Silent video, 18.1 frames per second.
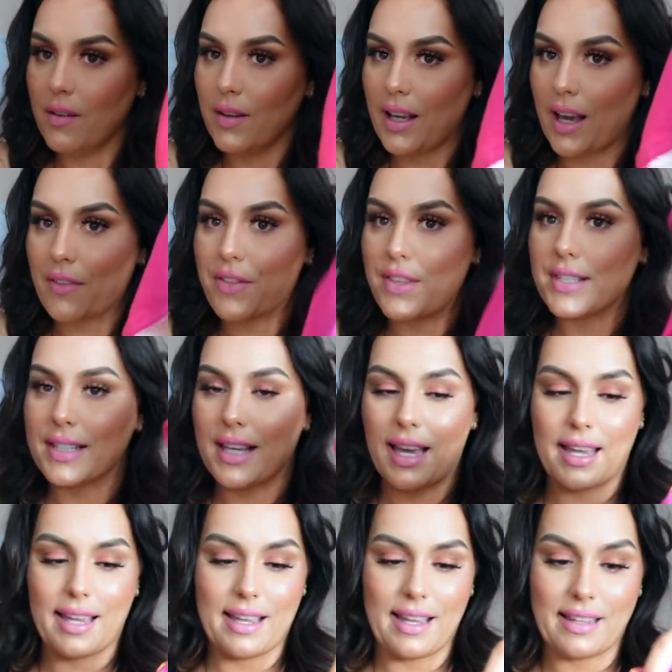got this
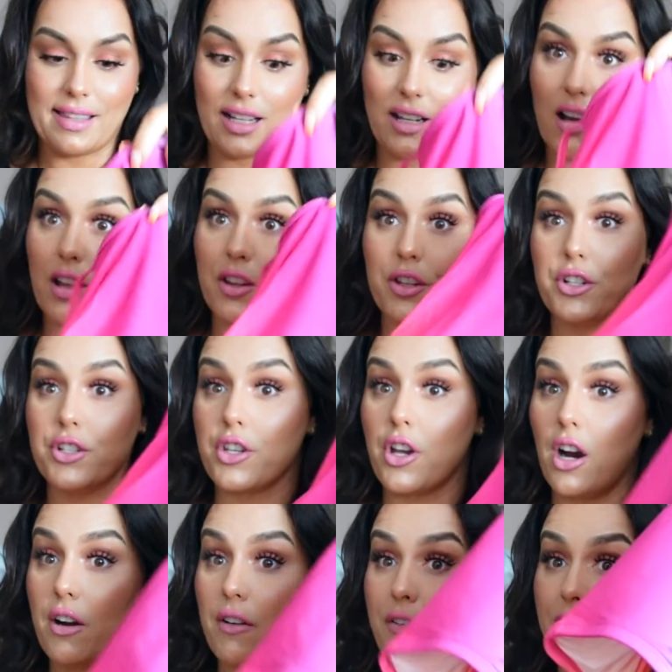guy. The colors
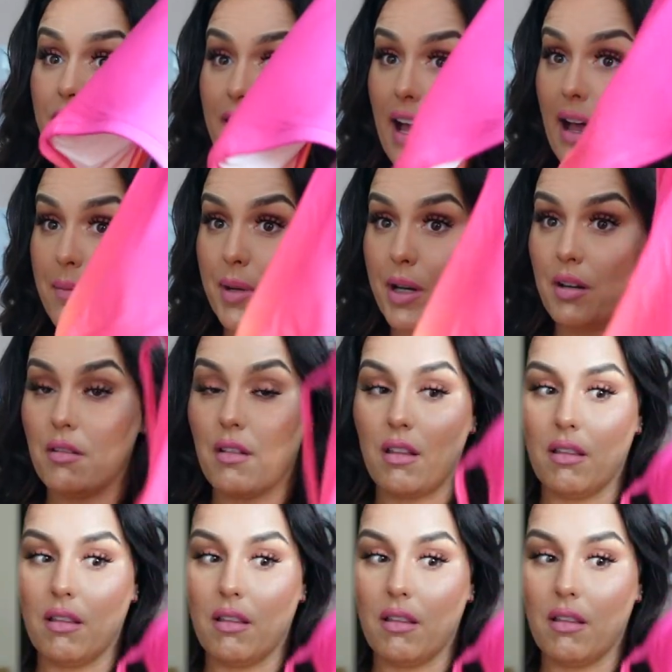are phenomenal.